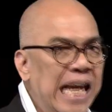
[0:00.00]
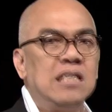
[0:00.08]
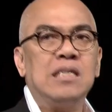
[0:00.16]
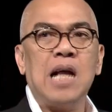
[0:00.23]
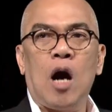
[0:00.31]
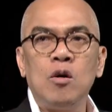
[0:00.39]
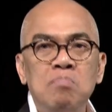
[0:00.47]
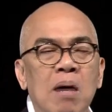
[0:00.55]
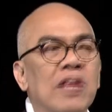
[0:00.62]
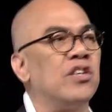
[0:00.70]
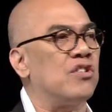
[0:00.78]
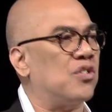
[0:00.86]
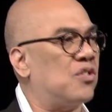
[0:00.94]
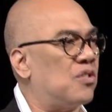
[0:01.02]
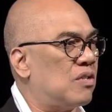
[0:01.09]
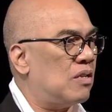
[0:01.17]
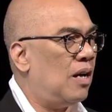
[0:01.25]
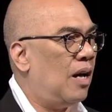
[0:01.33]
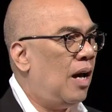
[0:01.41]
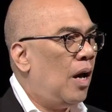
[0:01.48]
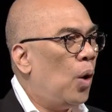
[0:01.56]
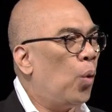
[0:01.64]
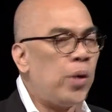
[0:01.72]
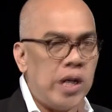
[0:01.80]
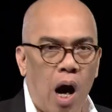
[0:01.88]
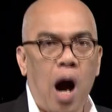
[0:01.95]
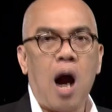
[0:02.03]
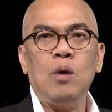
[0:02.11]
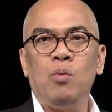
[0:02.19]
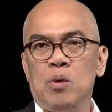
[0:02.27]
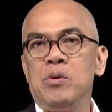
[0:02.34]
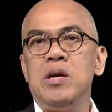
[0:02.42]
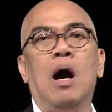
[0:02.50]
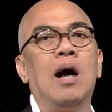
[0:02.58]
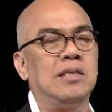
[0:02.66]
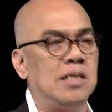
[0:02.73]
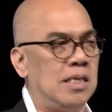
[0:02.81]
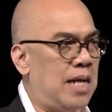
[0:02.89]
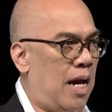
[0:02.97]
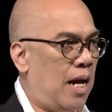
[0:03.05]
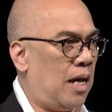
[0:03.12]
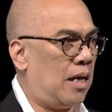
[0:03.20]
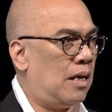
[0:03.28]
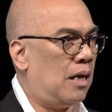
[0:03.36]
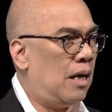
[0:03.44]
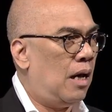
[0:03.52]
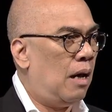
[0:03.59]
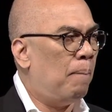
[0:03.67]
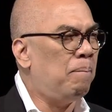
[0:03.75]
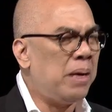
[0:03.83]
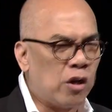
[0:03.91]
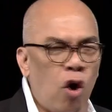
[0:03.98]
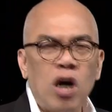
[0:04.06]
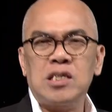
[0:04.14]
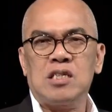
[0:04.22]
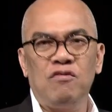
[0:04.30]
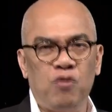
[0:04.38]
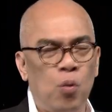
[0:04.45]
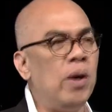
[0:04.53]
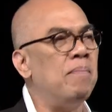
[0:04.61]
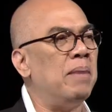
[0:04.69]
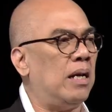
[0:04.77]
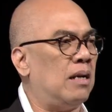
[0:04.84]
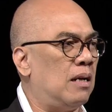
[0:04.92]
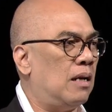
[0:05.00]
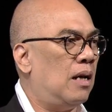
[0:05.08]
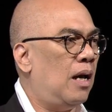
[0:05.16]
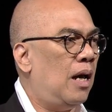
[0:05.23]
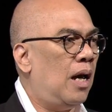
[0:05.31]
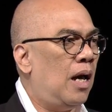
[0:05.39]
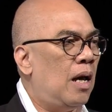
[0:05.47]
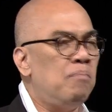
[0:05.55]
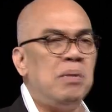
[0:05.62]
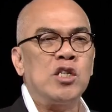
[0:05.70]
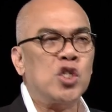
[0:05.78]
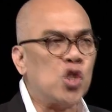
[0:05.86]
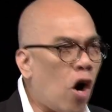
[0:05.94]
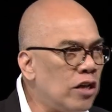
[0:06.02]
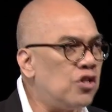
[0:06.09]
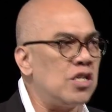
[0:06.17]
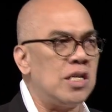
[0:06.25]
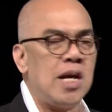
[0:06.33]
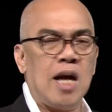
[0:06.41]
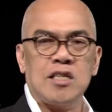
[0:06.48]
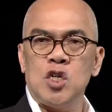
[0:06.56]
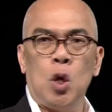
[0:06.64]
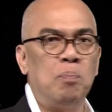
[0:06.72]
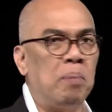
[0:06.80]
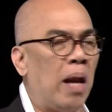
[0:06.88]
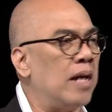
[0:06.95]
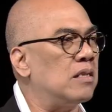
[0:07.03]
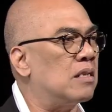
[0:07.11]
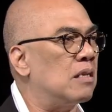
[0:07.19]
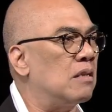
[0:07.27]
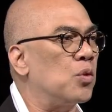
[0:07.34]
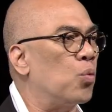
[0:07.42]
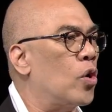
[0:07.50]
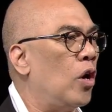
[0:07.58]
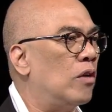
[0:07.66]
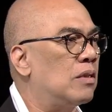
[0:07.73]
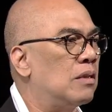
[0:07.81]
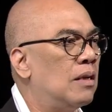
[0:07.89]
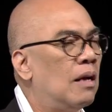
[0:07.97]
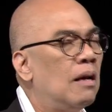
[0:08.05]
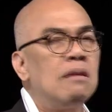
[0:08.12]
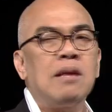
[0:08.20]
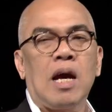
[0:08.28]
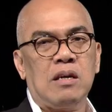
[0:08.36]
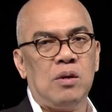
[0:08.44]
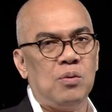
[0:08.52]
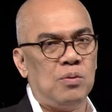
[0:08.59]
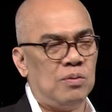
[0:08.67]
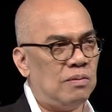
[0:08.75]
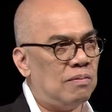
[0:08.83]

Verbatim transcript: hate our mothers? We are where we are today because of women. Misogyny has no place in this world. Thank you.